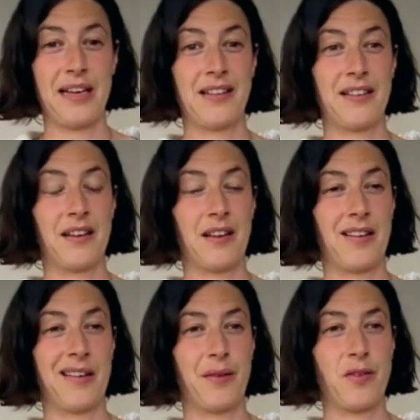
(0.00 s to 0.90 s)
and
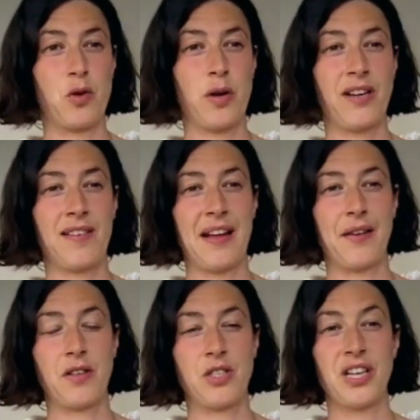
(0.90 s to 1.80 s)
I was a trained sound
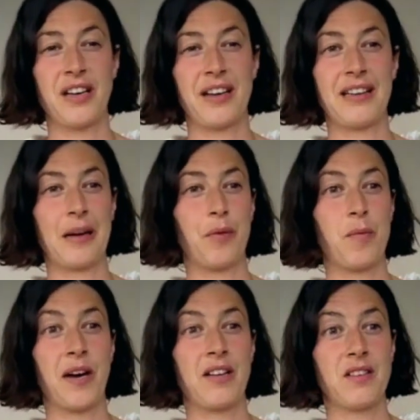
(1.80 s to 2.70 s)
engineer, and that was
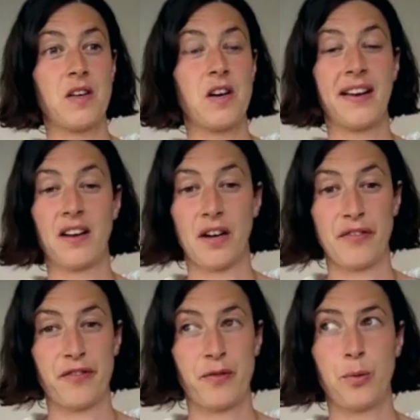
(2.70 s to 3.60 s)
my entire
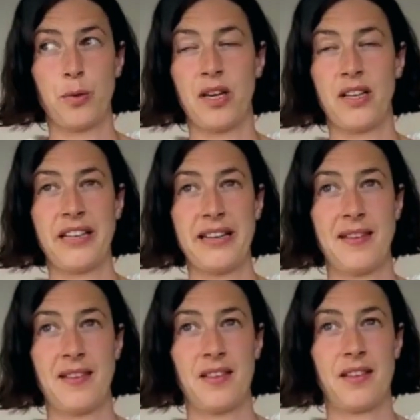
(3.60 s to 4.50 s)
life for at
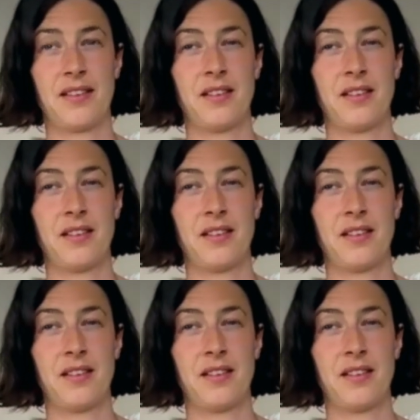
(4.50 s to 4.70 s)
least